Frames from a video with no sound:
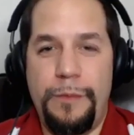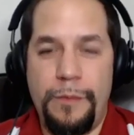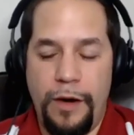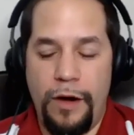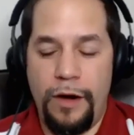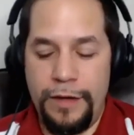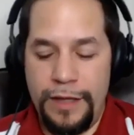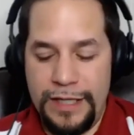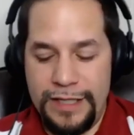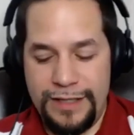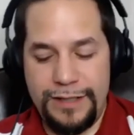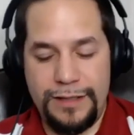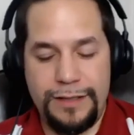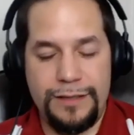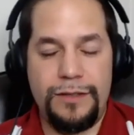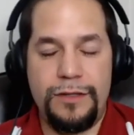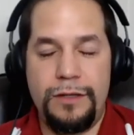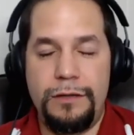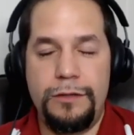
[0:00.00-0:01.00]
Are
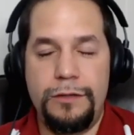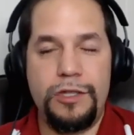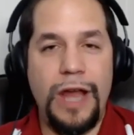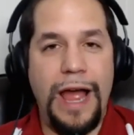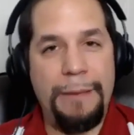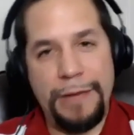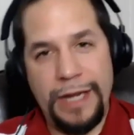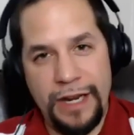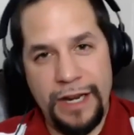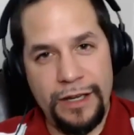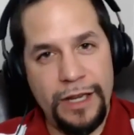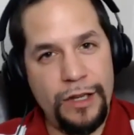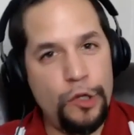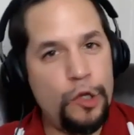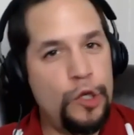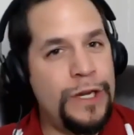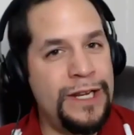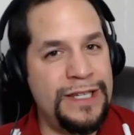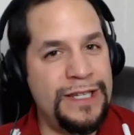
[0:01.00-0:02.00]
these, I mean,
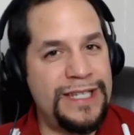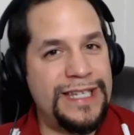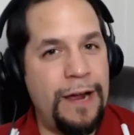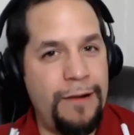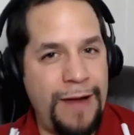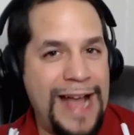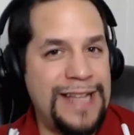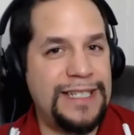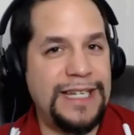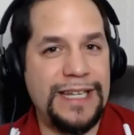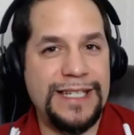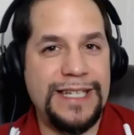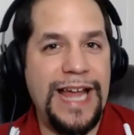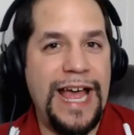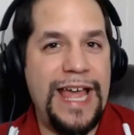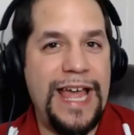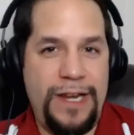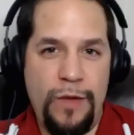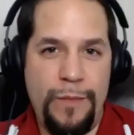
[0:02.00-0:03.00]
you didn't sound as
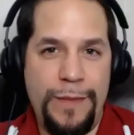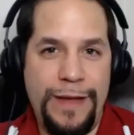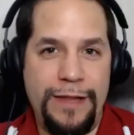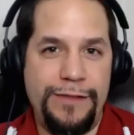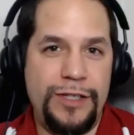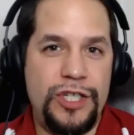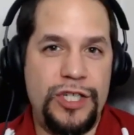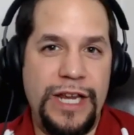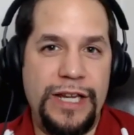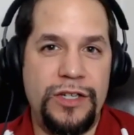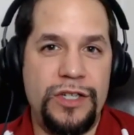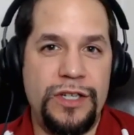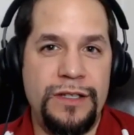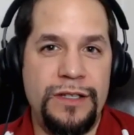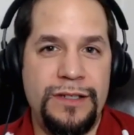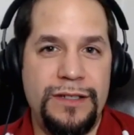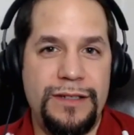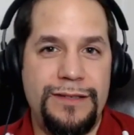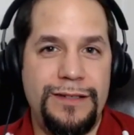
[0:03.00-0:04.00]
excited about the
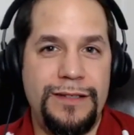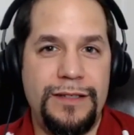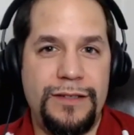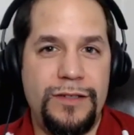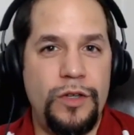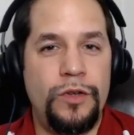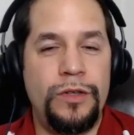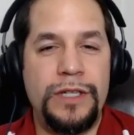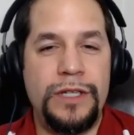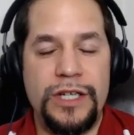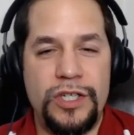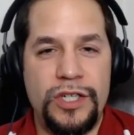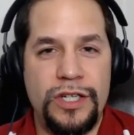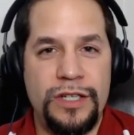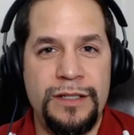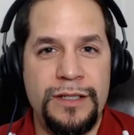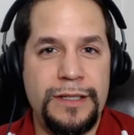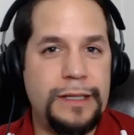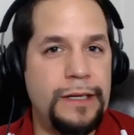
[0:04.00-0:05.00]
changes, these new
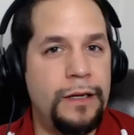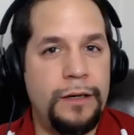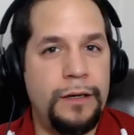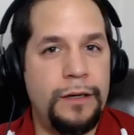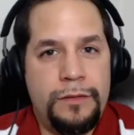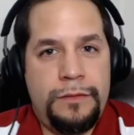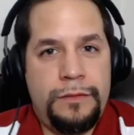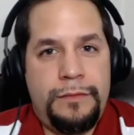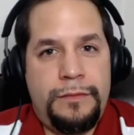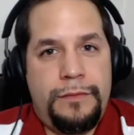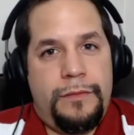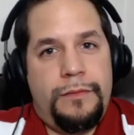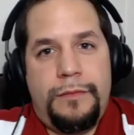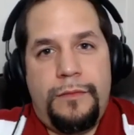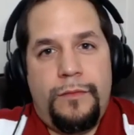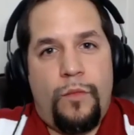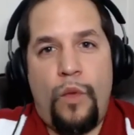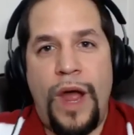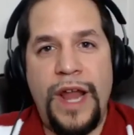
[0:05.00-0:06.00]
additions. So
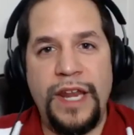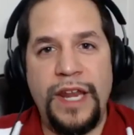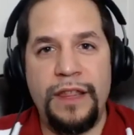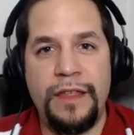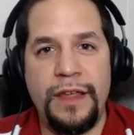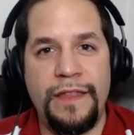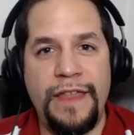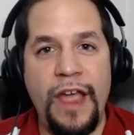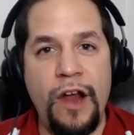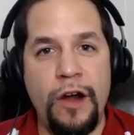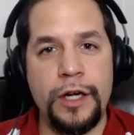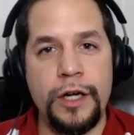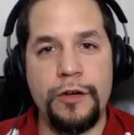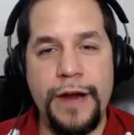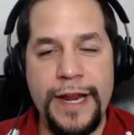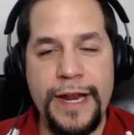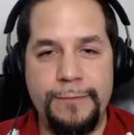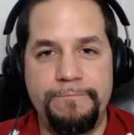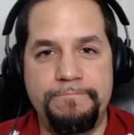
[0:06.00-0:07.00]
why do you think they aren't
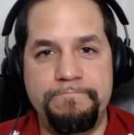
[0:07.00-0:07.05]
great?